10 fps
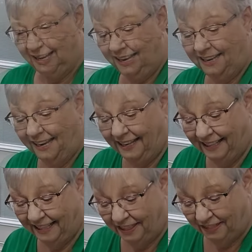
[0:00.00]
And
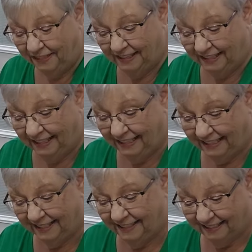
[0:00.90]
I
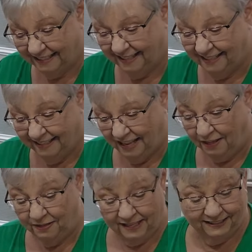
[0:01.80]
think
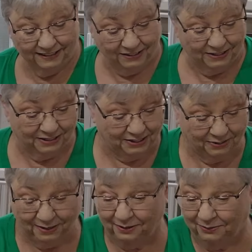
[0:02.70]
that's going to do
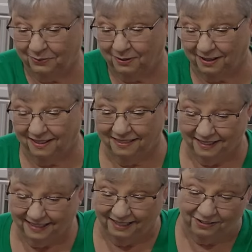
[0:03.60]
it right
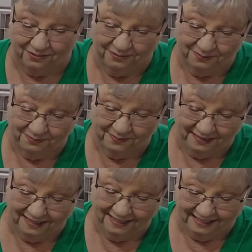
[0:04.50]
there.
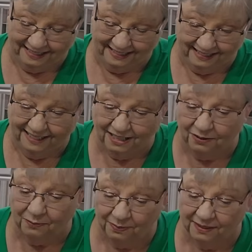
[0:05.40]
You
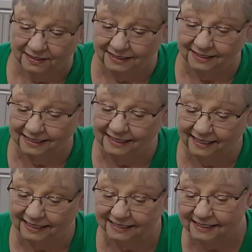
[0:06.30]
know, this
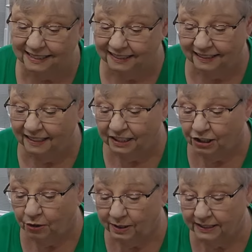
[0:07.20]
is
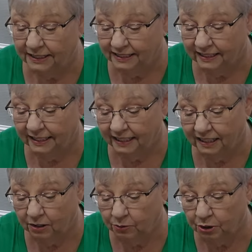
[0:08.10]
you can see
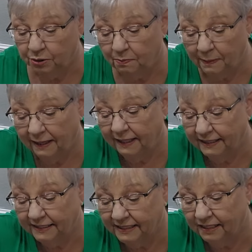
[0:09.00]
those
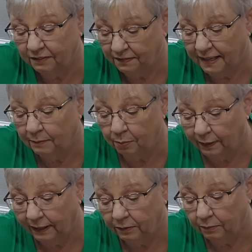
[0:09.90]
specks of that
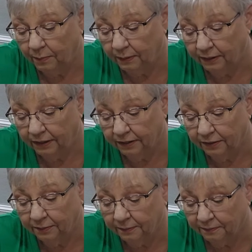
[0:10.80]
brown
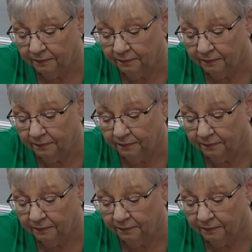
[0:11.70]
butter